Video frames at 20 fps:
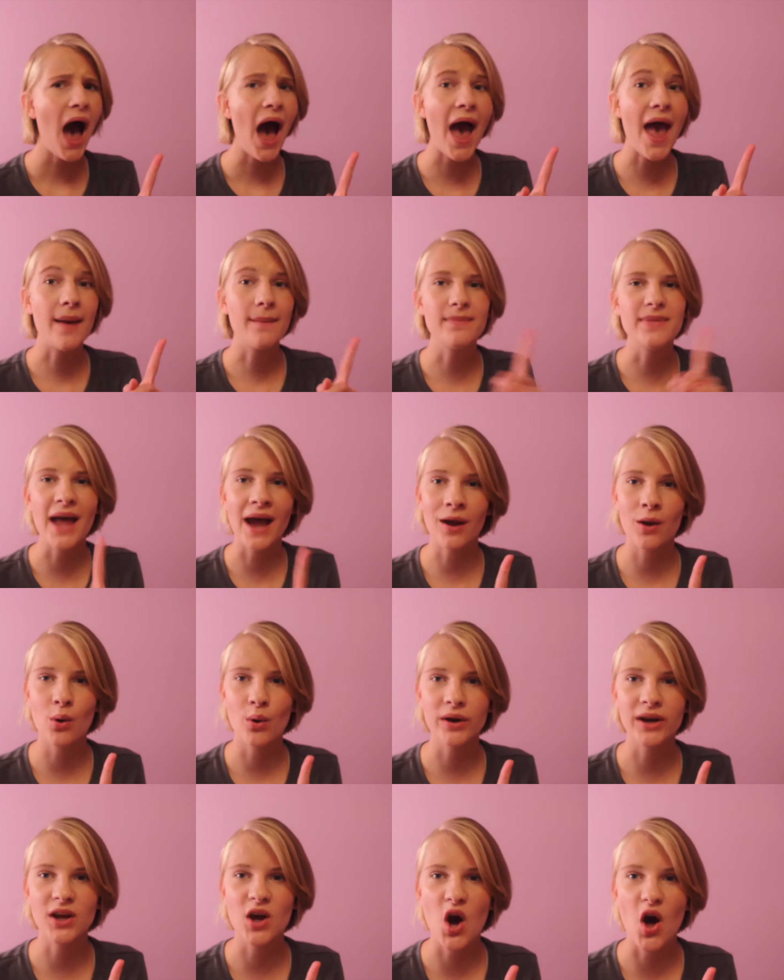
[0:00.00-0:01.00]
I am not
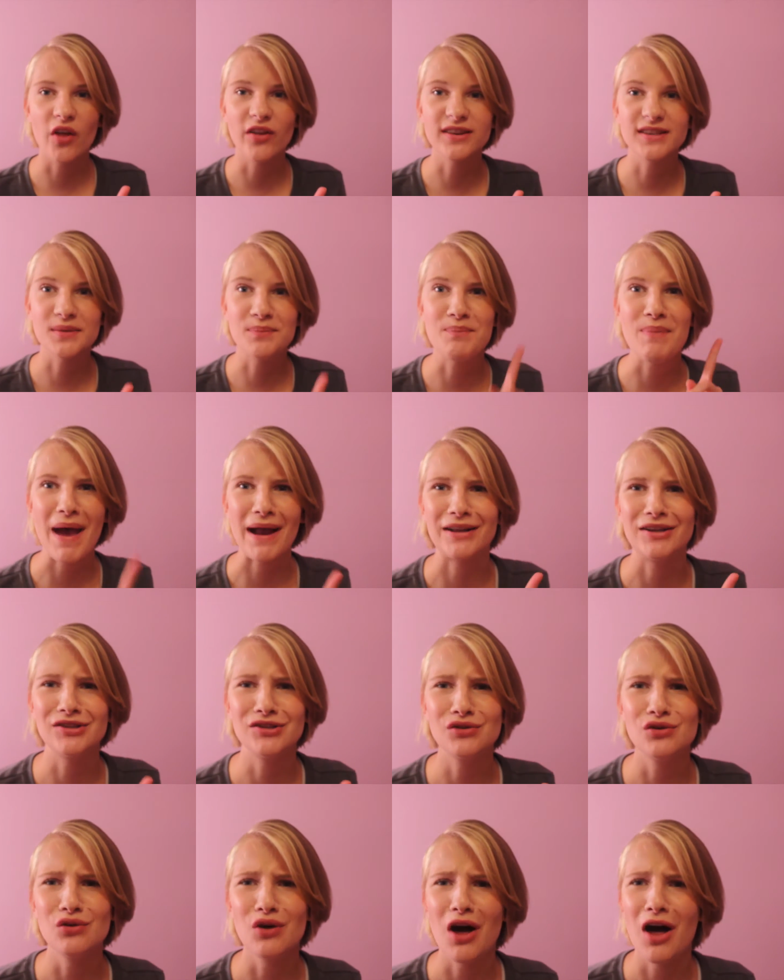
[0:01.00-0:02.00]
going to call this back to
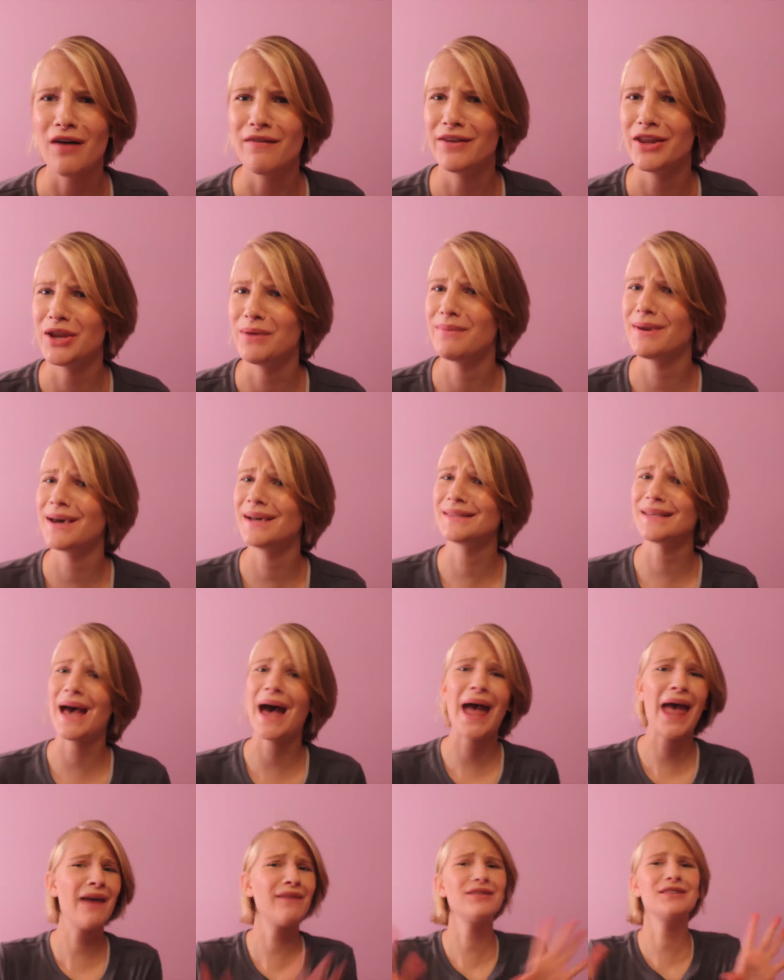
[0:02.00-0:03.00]
school haul video because
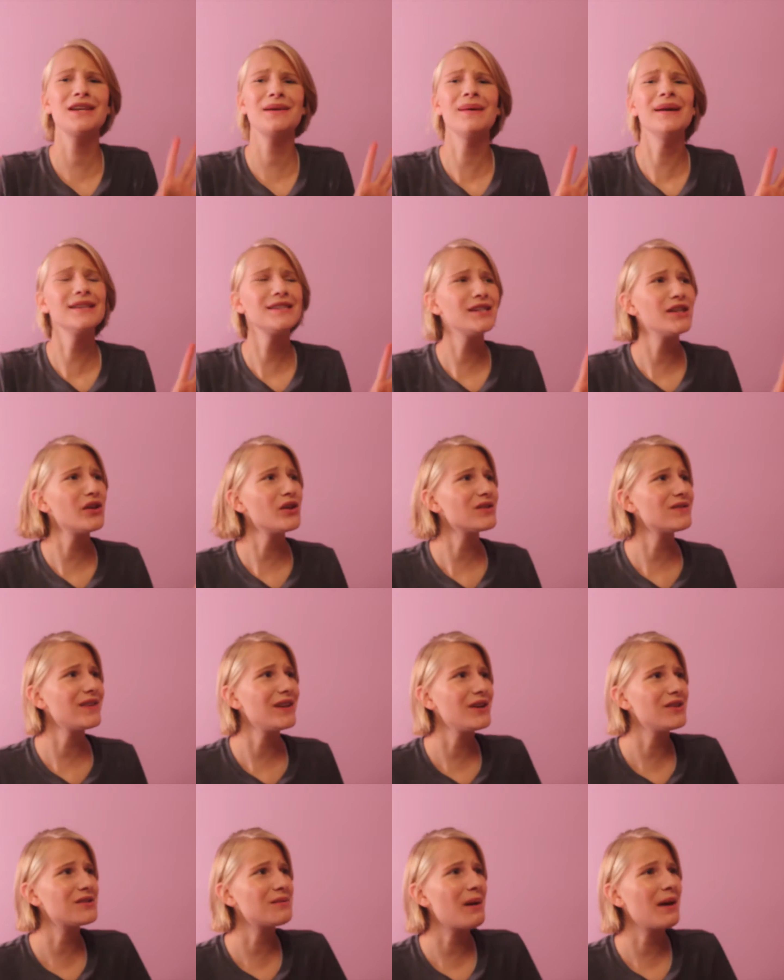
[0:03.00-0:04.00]
every time I see those
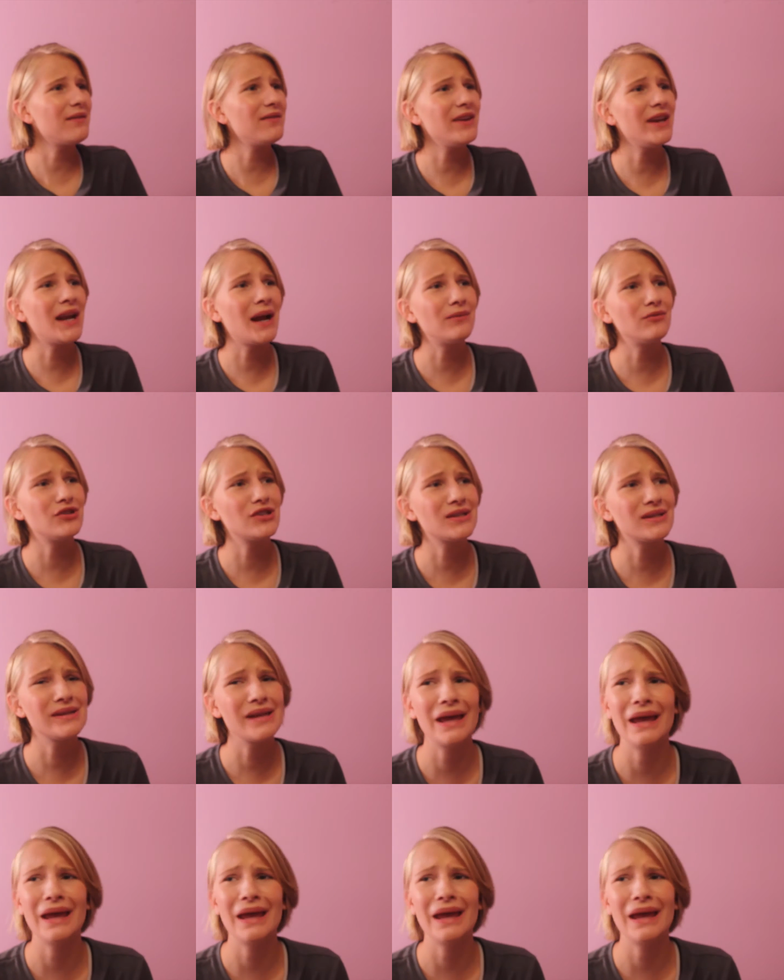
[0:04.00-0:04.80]
videos in my feed, I'm just